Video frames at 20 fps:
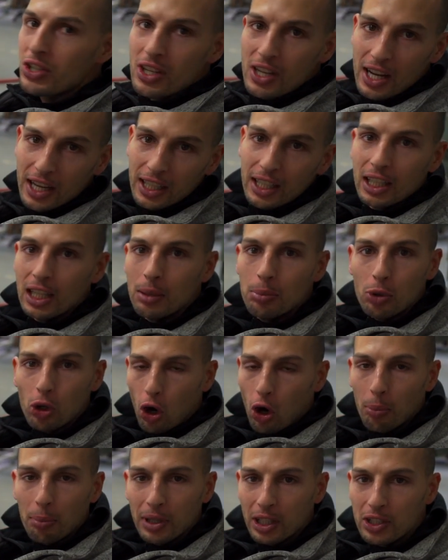that I keep
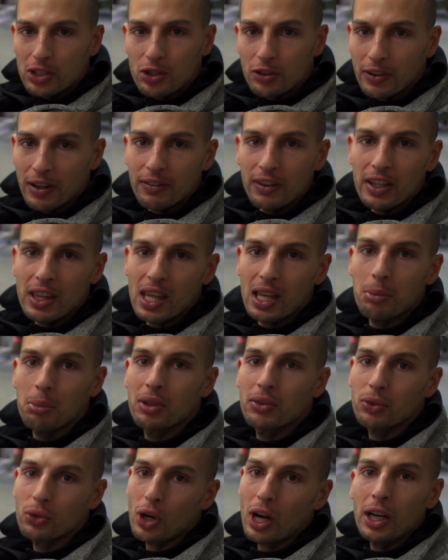copies of everything
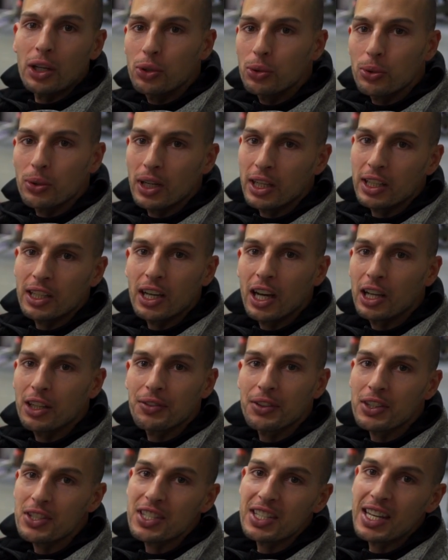before I do any kind of
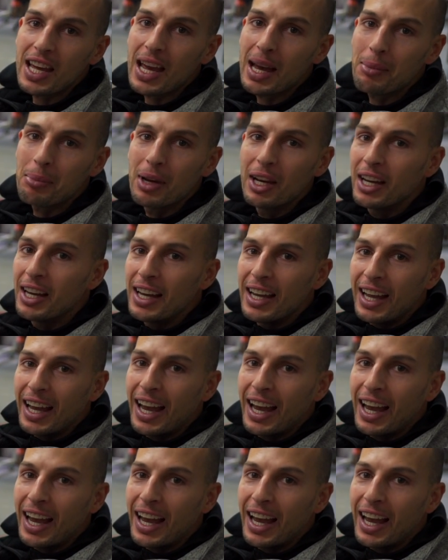a step.